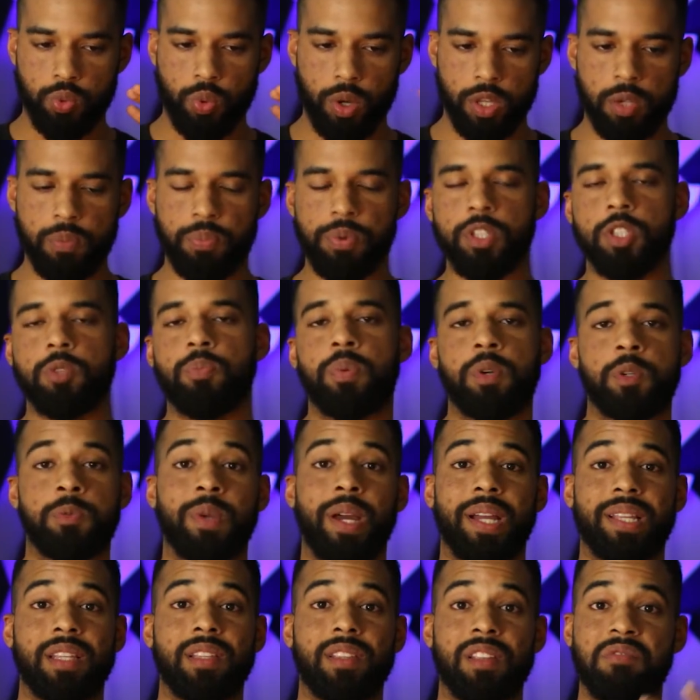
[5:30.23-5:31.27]
when you put into
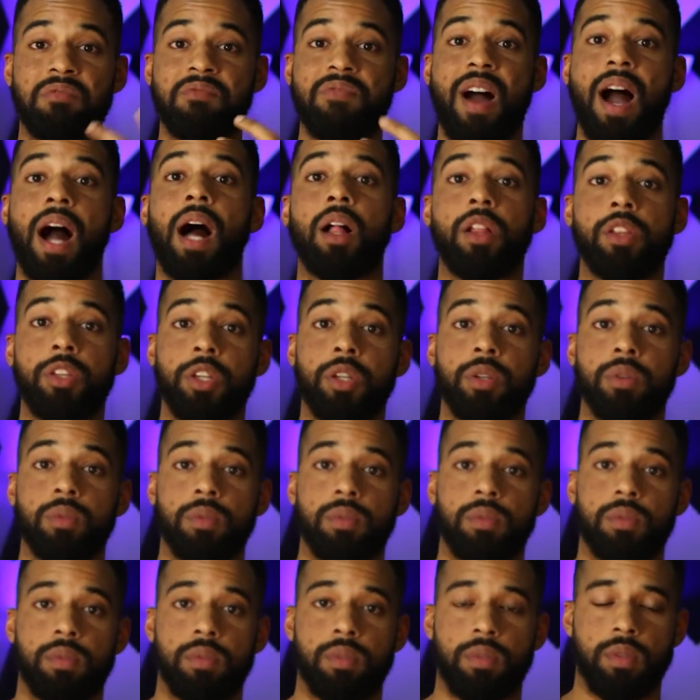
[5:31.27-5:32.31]
perspective the value
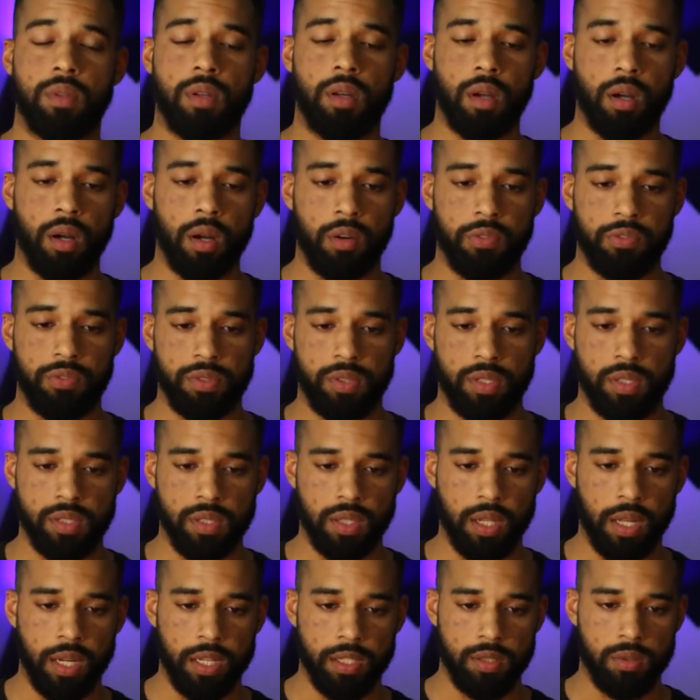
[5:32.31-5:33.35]
of these
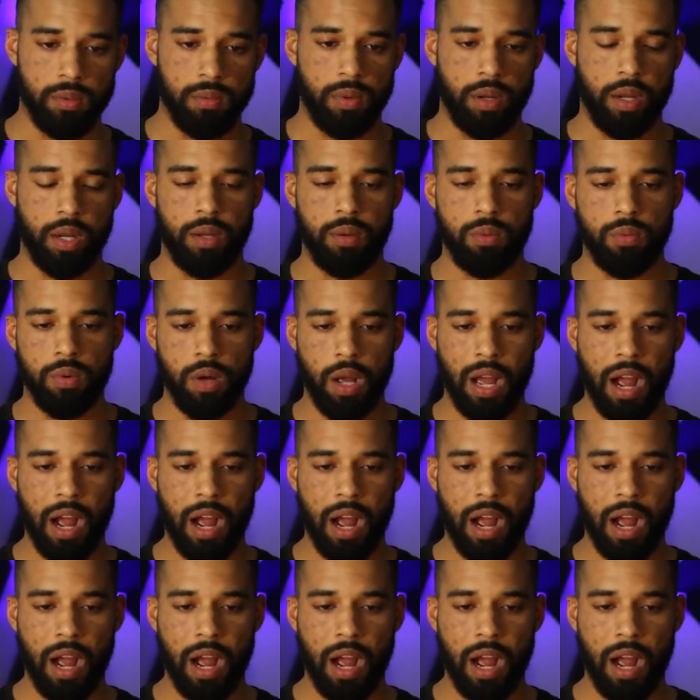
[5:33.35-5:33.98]
clients, right?